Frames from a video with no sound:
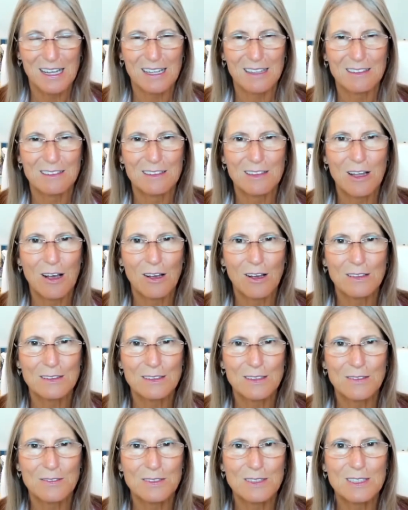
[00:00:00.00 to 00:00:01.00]

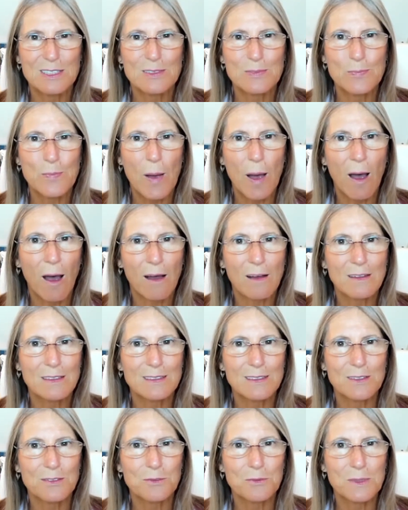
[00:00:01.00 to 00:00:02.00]
lots of
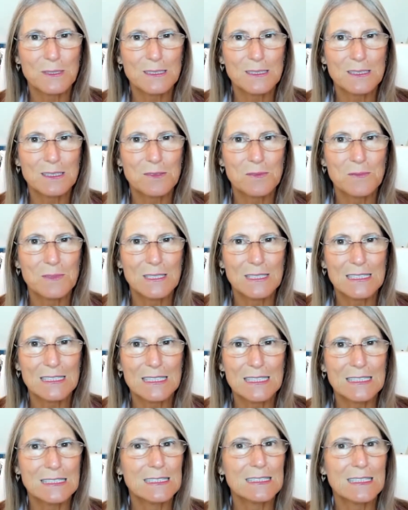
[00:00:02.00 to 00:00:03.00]
sparks of wisdom and
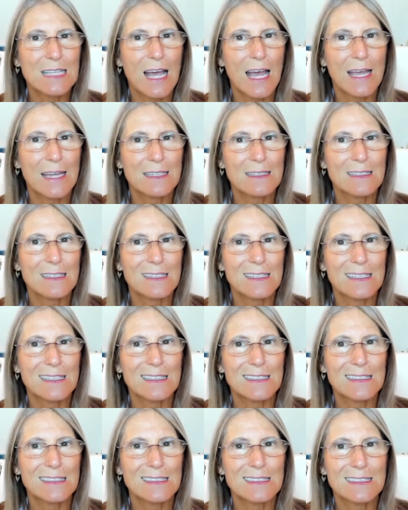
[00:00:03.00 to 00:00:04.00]
insight
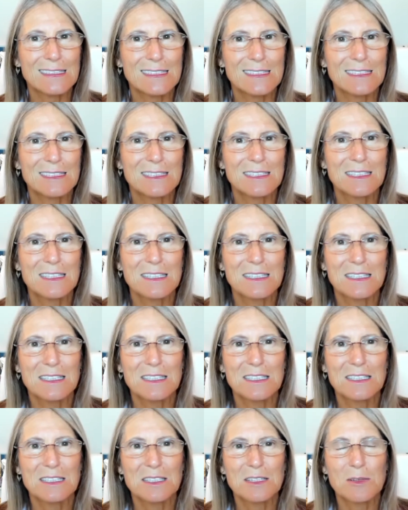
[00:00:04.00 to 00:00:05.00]
and
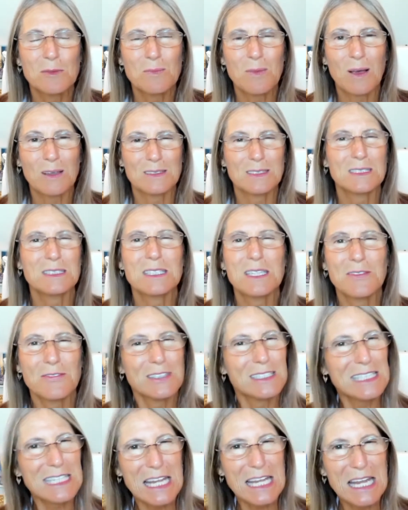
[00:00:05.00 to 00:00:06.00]

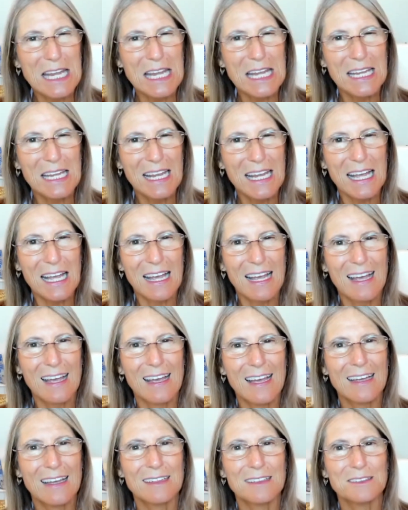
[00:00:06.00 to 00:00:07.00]
positivity
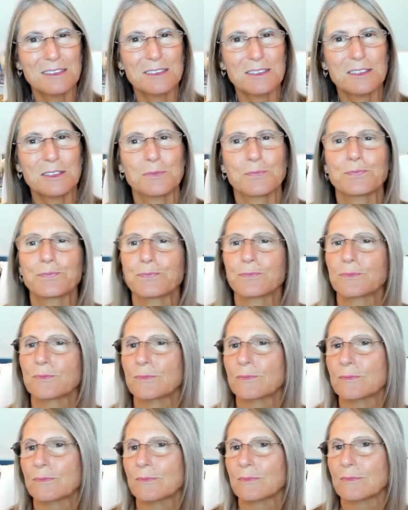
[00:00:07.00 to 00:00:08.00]
and
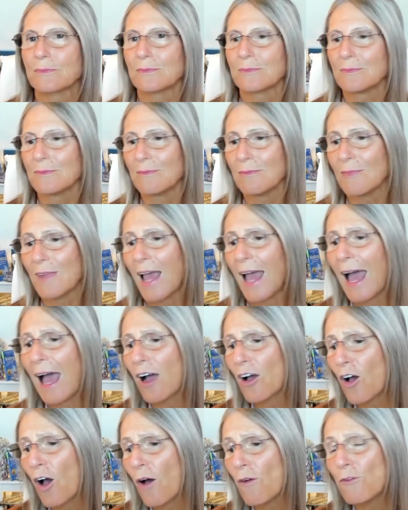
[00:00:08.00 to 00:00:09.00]

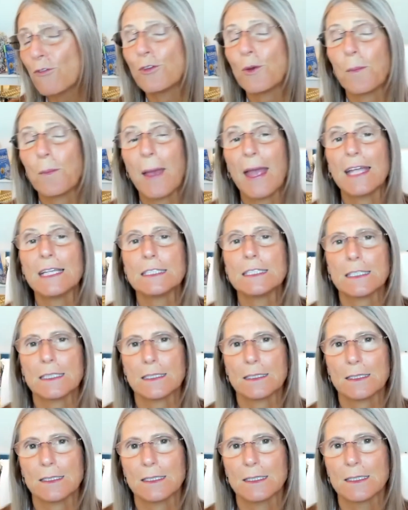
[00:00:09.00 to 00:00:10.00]

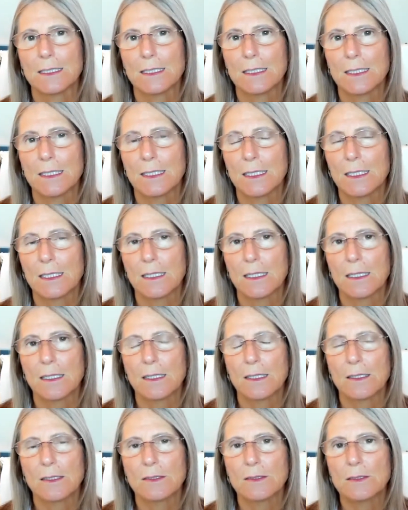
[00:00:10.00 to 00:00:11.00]
confirmation.
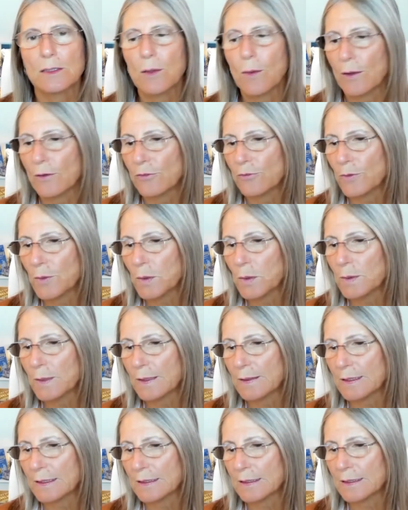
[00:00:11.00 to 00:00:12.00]
So I feel
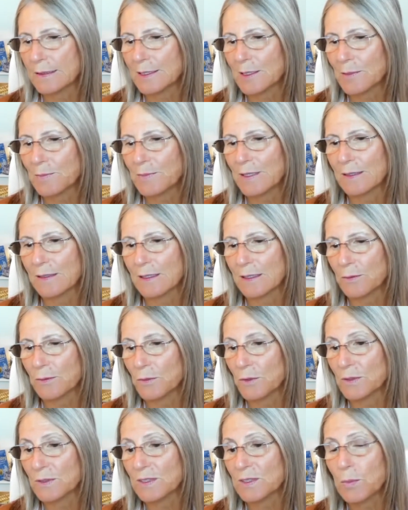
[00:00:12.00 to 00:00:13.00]
that this is something that
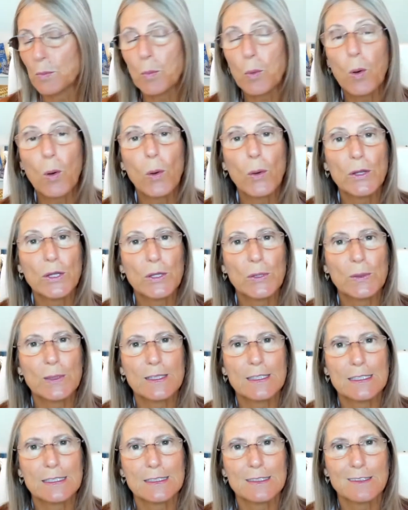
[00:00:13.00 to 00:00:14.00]
will support you
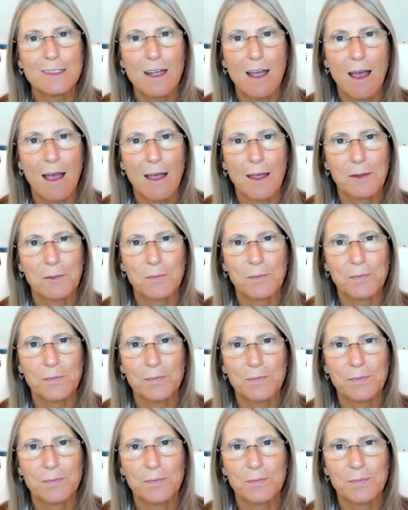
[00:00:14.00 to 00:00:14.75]
at this time.